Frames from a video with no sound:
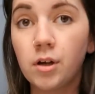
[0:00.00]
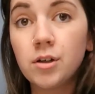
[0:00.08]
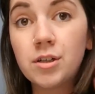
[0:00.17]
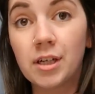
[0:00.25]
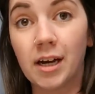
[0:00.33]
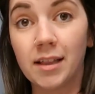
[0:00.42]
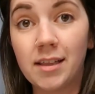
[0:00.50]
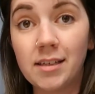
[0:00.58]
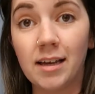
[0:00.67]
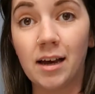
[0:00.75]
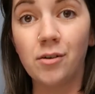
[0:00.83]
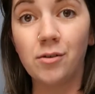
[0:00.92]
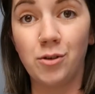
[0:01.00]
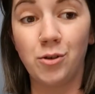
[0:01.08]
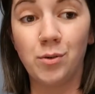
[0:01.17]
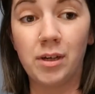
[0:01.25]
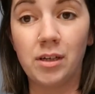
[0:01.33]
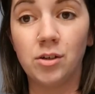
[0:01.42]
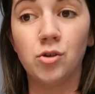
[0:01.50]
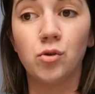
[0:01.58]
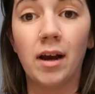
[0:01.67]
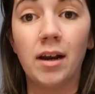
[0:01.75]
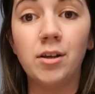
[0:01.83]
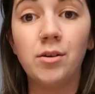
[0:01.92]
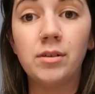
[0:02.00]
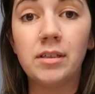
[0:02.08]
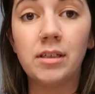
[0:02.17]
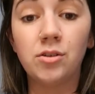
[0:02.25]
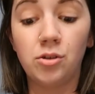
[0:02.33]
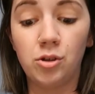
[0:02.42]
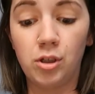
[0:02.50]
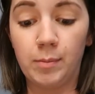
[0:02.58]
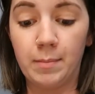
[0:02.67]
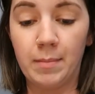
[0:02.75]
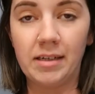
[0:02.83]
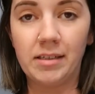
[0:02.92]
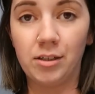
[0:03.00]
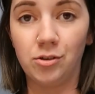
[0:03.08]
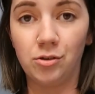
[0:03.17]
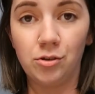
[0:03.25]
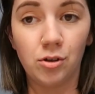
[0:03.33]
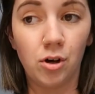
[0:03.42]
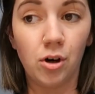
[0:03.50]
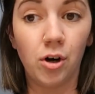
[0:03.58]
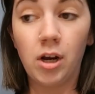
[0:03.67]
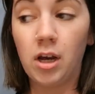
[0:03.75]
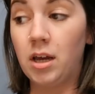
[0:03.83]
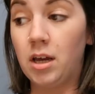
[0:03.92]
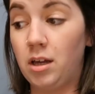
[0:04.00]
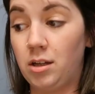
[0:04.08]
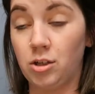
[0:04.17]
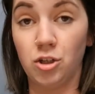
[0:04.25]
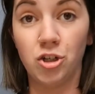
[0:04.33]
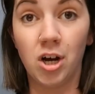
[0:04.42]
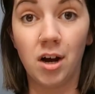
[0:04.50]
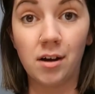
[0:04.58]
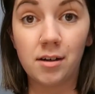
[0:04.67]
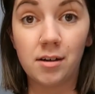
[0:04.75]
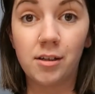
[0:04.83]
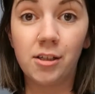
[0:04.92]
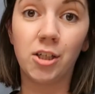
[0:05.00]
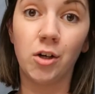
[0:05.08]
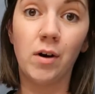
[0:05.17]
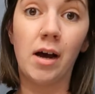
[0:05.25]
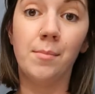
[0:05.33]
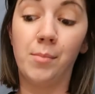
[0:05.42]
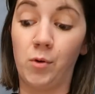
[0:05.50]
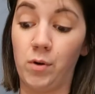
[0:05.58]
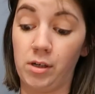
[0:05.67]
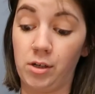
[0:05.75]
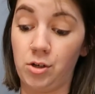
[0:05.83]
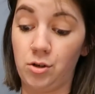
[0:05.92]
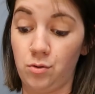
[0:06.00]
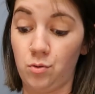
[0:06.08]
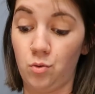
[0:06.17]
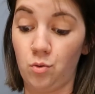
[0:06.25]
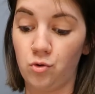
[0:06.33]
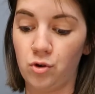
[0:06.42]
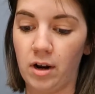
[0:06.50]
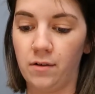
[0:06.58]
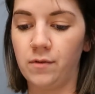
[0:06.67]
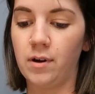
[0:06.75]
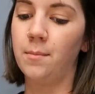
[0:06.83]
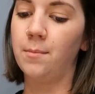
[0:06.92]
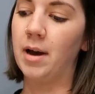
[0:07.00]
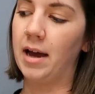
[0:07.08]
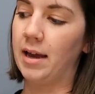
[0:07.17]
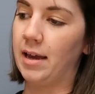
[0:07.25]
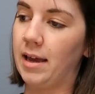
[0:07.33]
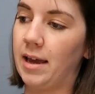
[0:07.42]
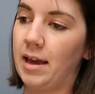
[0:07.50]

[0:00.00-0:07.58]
To cut these out, you can try to use scissors, but my scissors are junk, so I'm going to try to find my